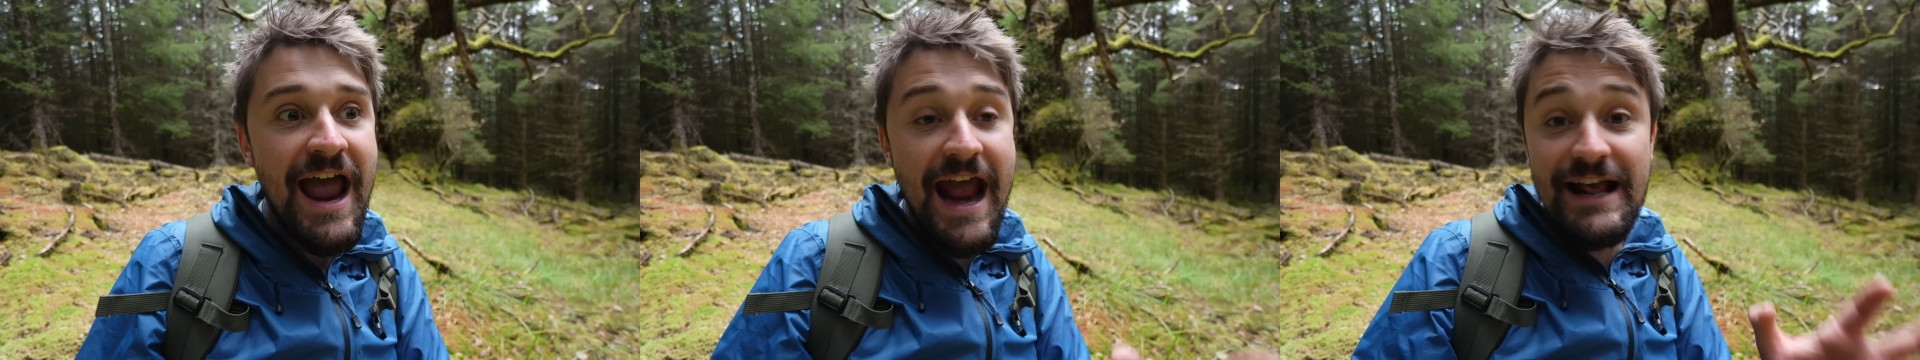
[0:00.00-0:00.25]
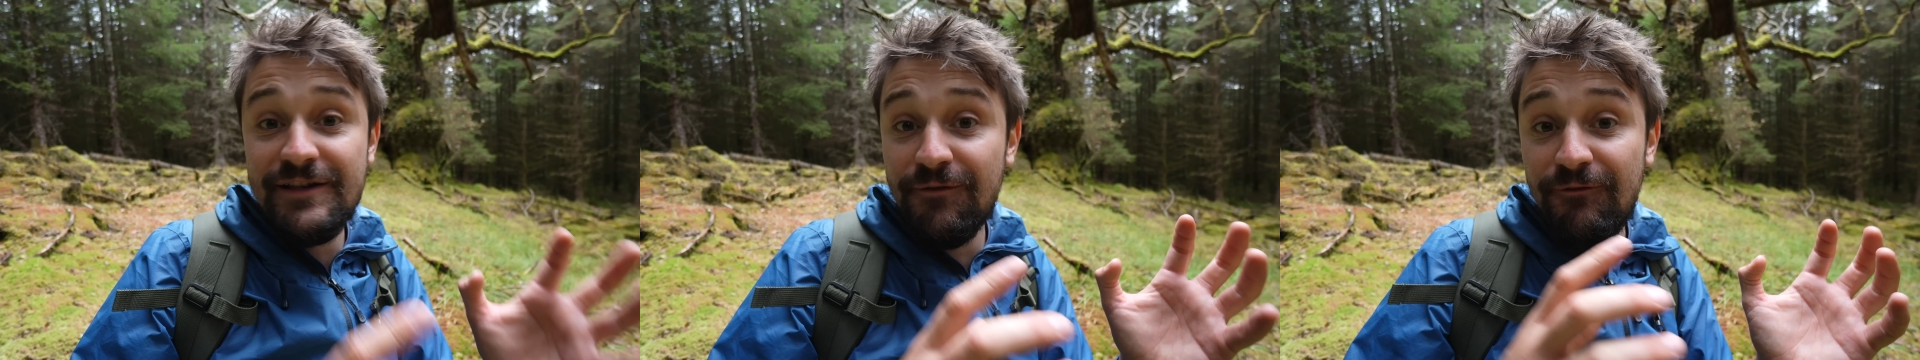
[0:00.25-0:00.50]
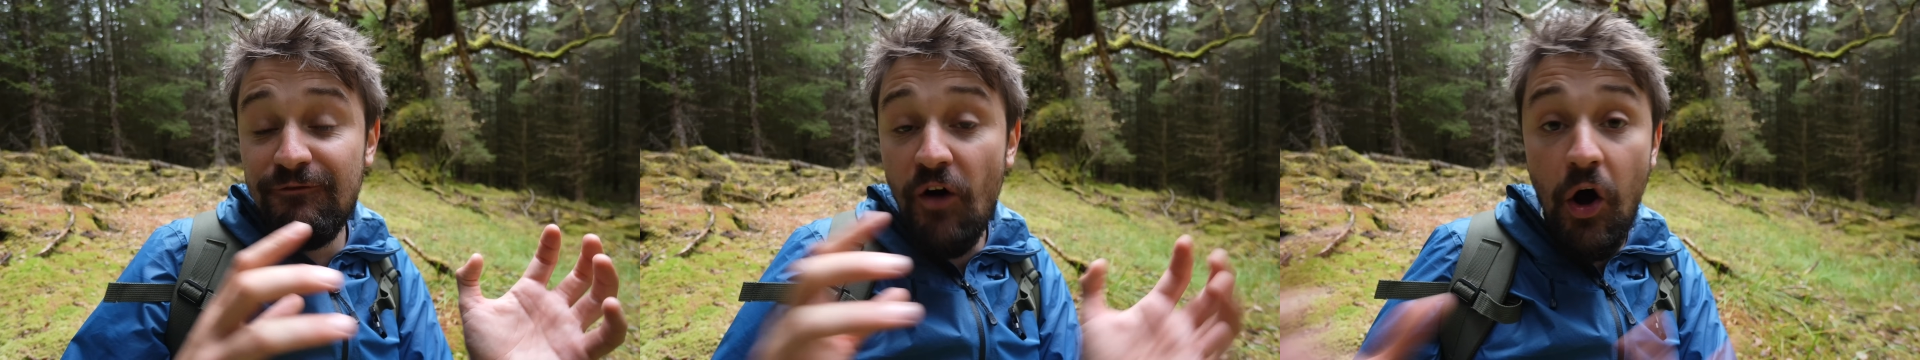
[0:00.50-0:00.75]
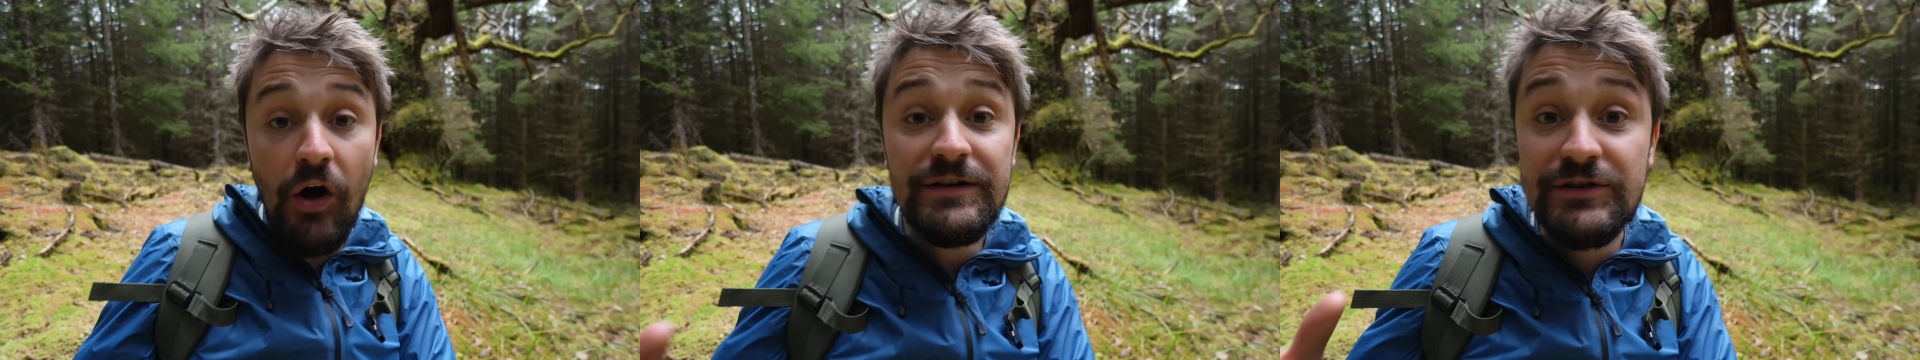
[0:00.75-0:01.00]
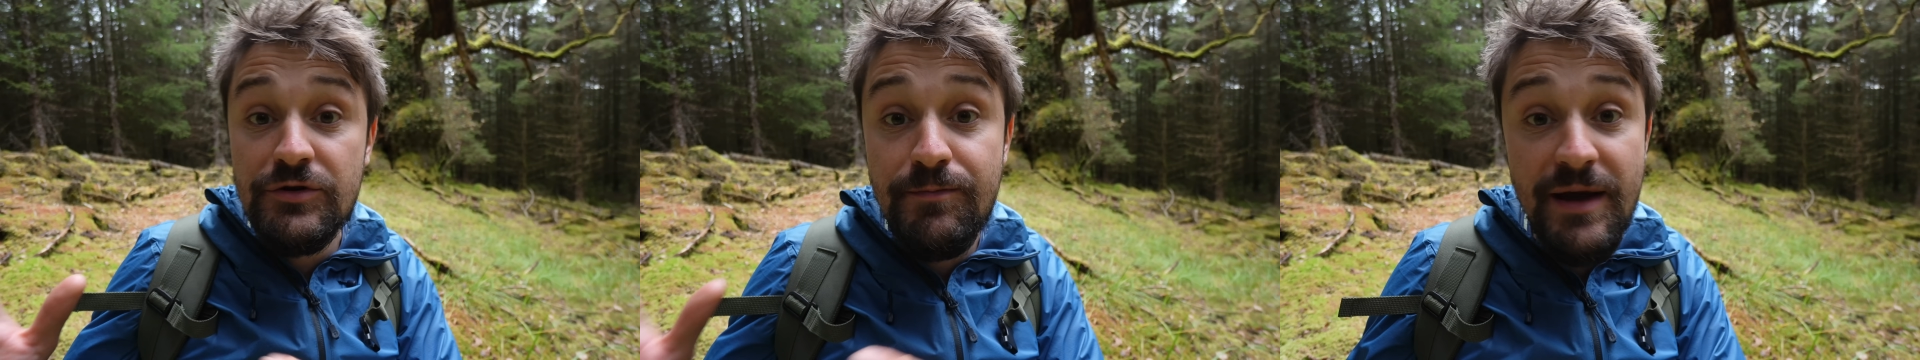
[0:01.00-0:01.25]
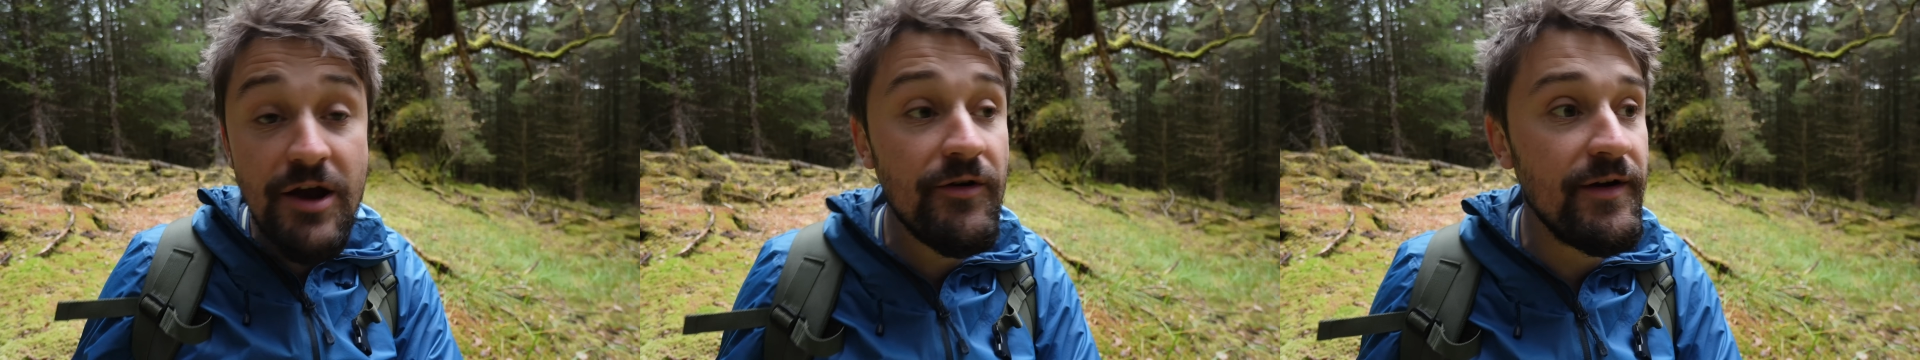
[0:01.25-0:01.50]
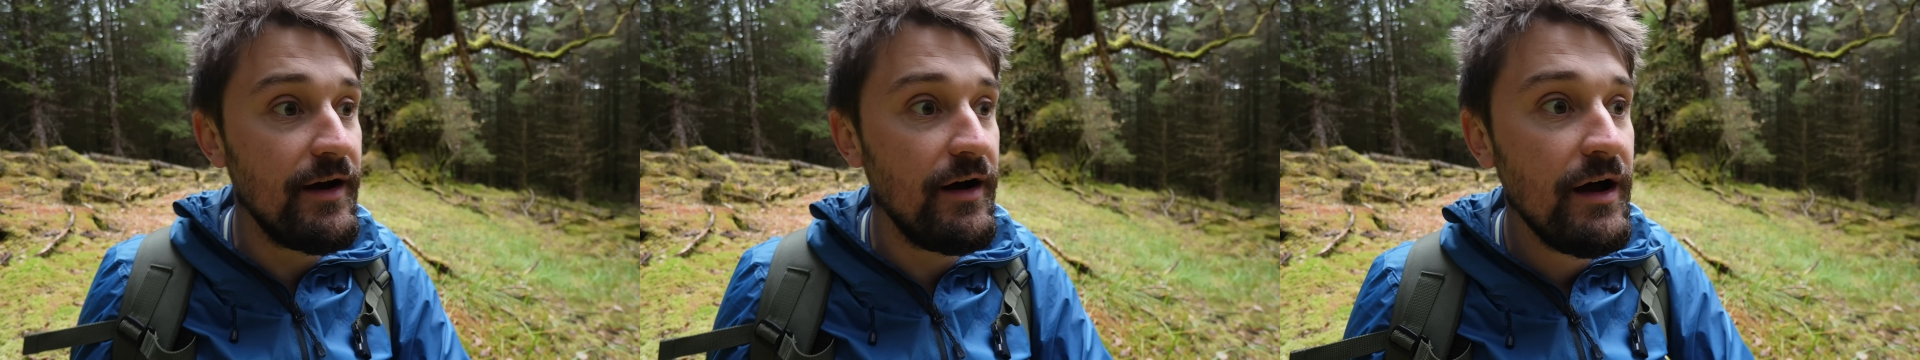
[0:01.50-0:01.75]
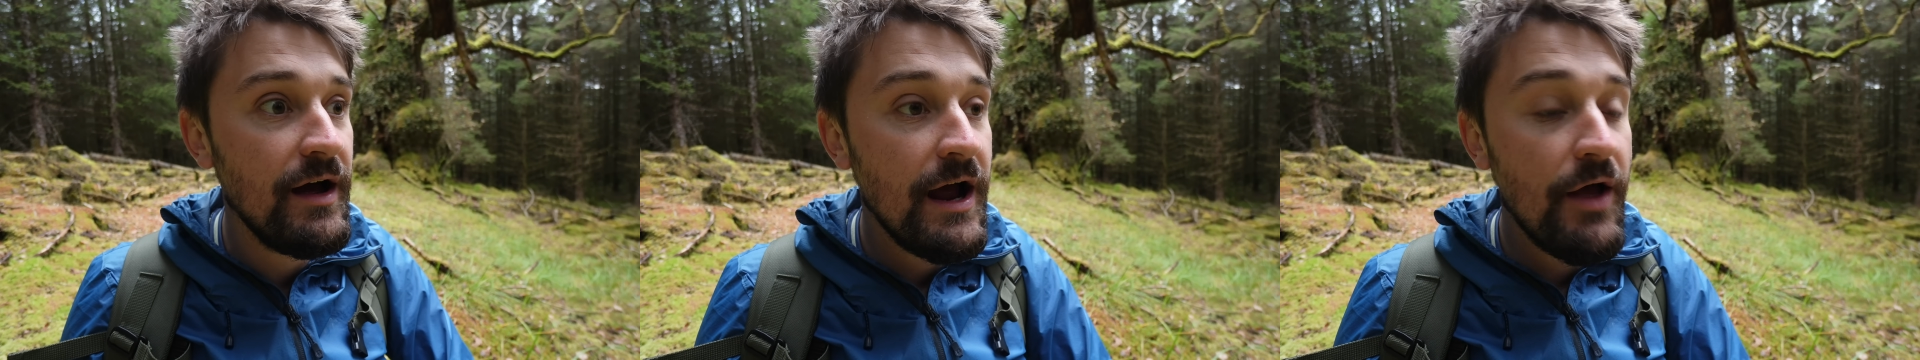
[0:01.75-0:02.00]
is far superior
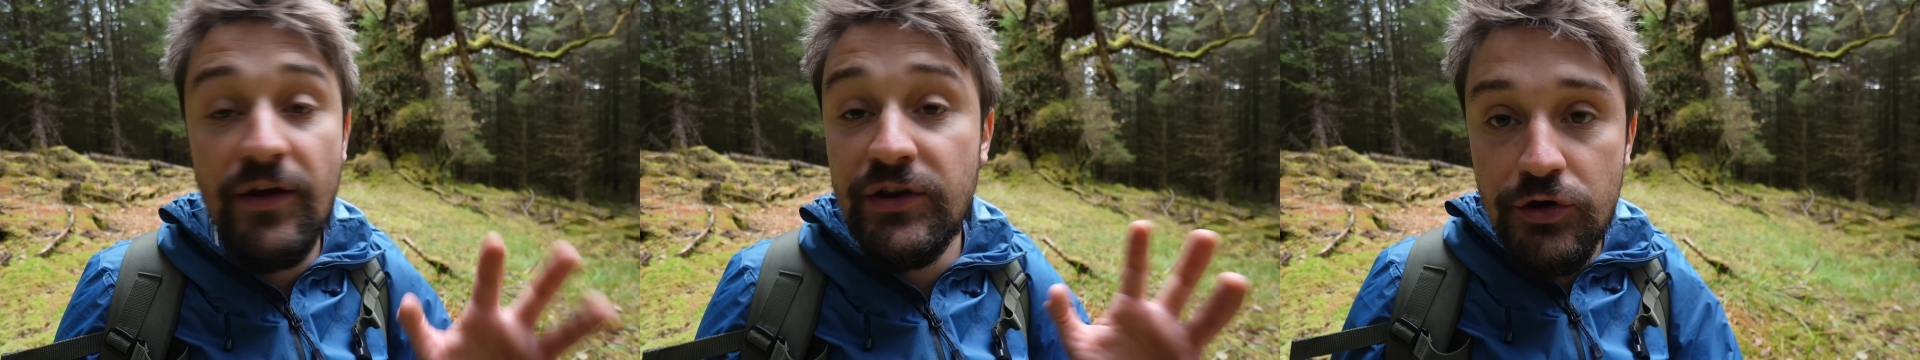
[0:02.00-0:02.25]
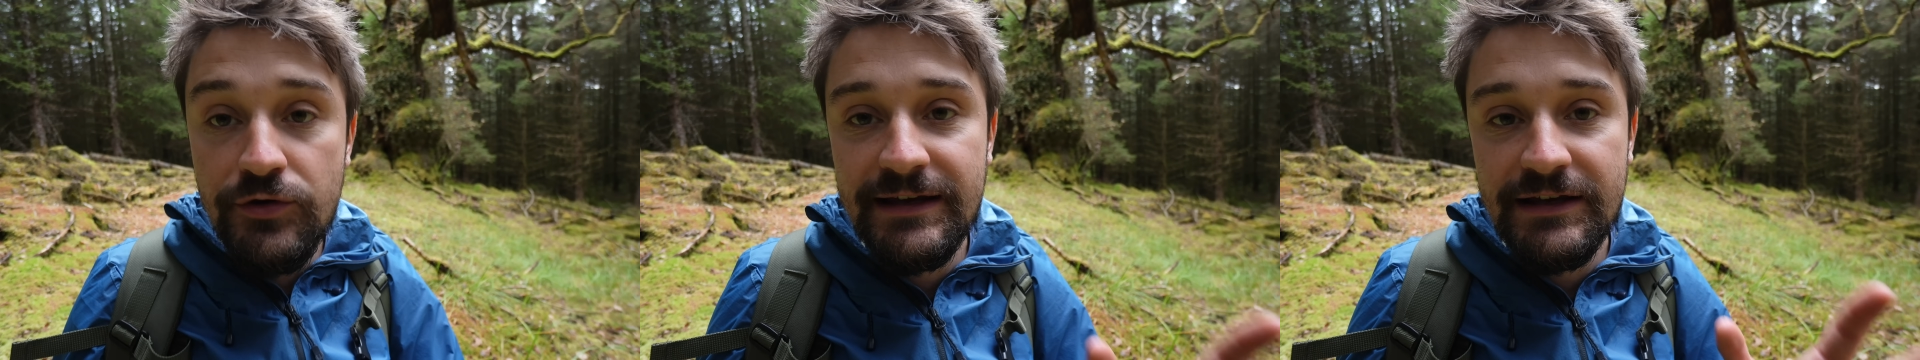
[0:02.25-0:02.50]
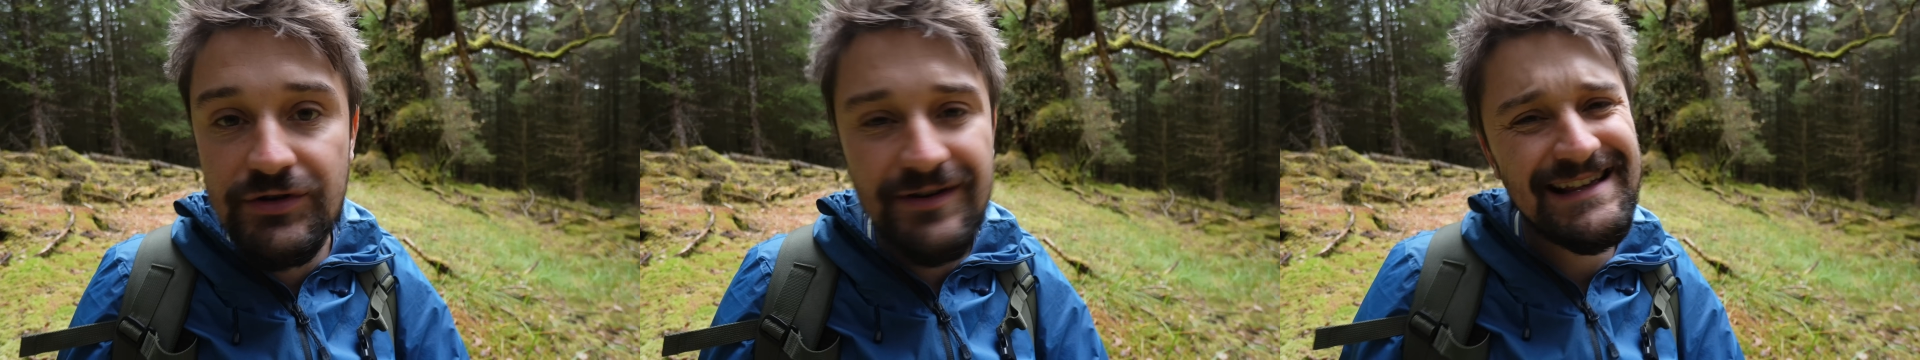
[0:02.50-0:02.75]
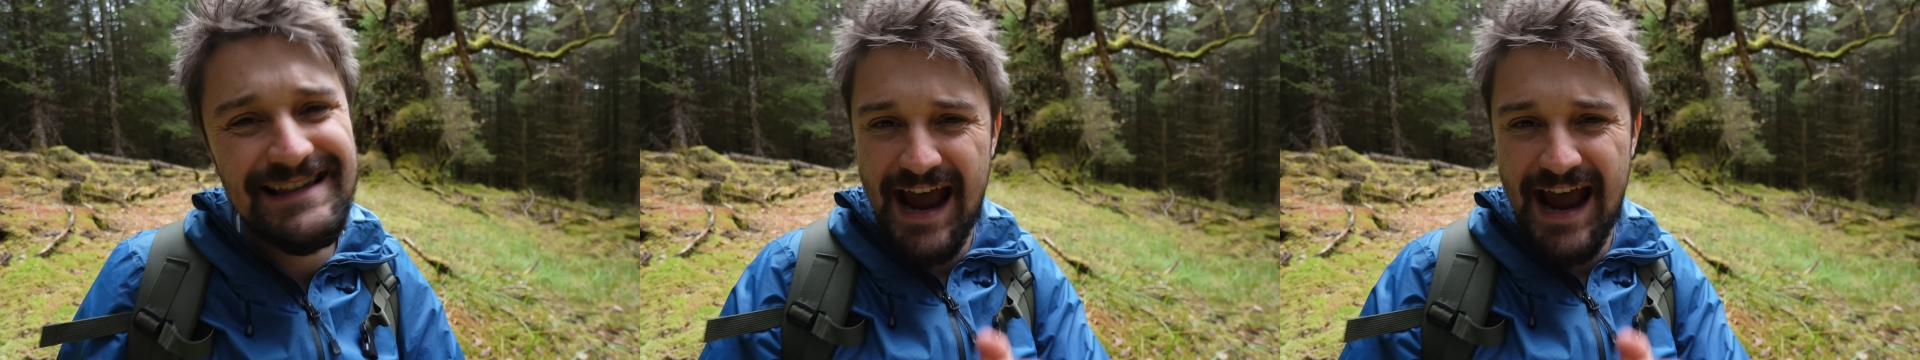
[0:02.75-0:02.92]
than using trees.